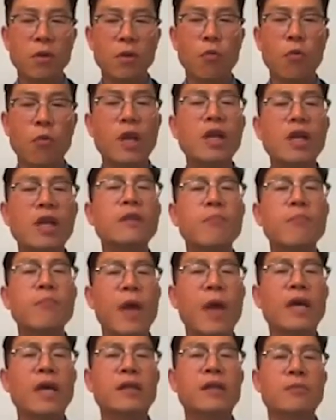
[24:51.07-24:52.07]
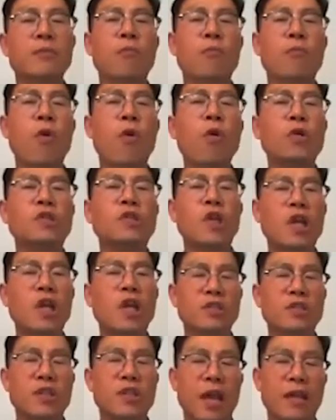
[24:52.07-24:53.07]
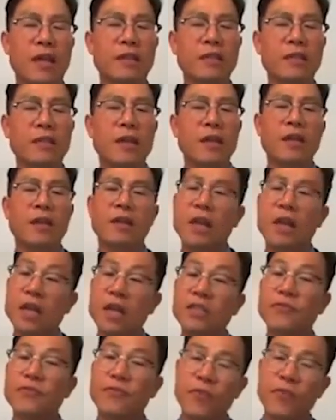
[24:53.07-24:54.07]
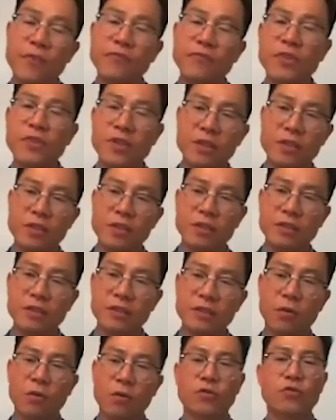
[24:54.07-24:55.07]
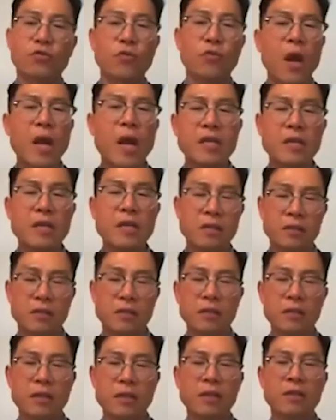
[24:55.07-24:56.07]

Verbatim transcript: will it make more change than last 50 years or 20 years,